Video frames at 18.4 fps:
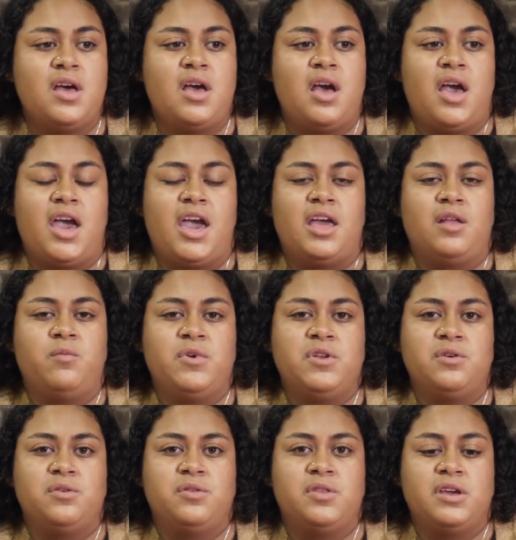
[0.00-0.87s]
And we
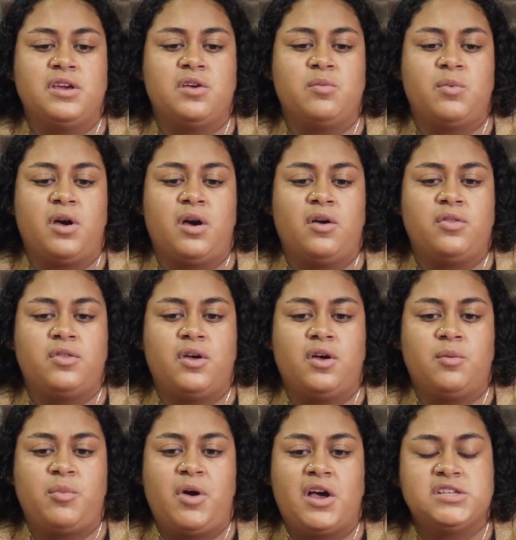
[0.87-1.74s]
don't think about
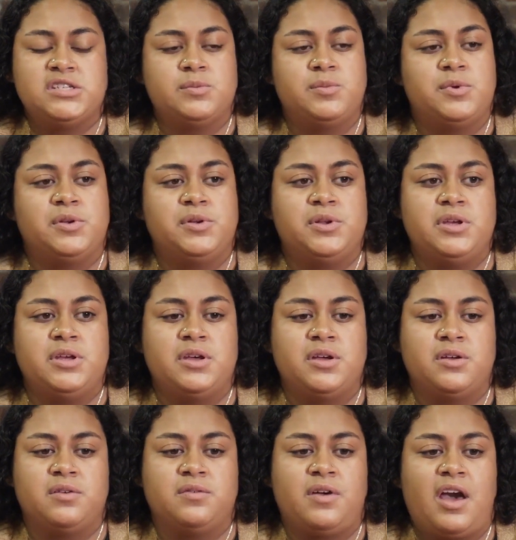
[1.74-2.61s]
the possibility
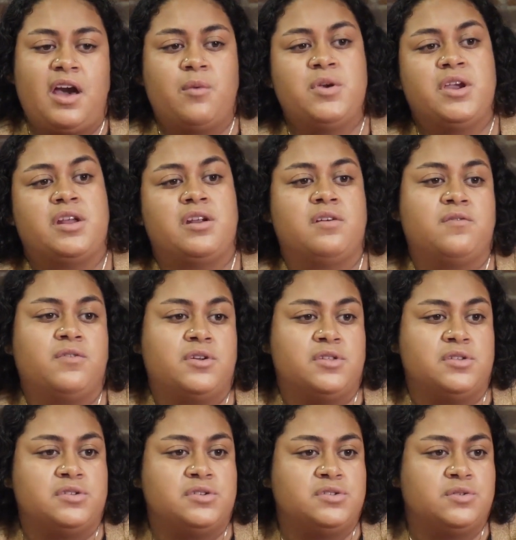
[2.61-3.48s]
of how we get our foot
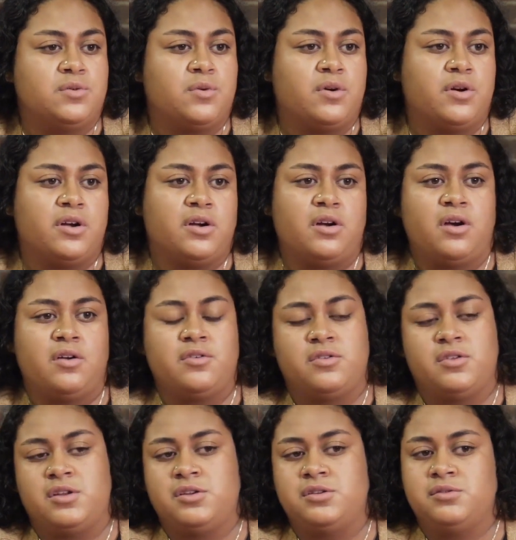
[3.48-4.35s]
in the door other
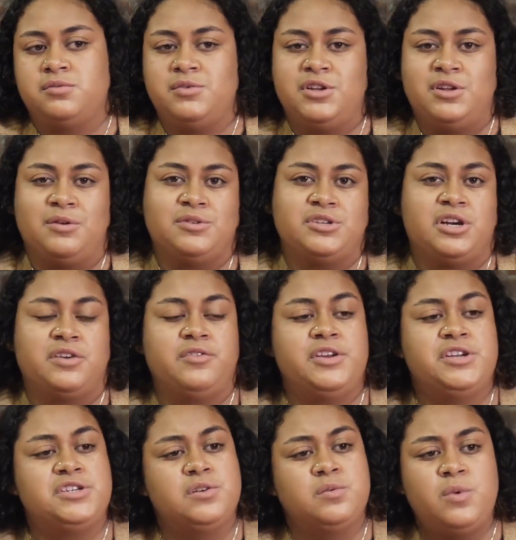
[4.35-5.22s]
than,
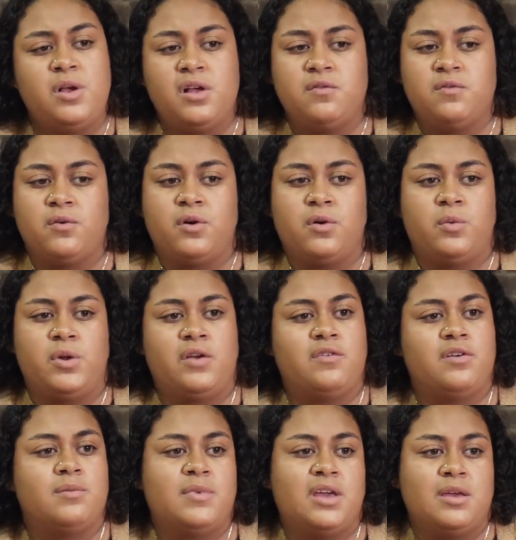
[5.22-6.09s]
generational wealth or
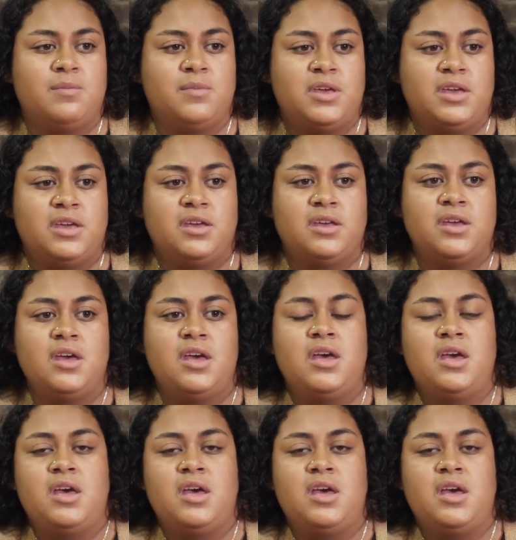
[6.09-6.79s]
whatever it may be.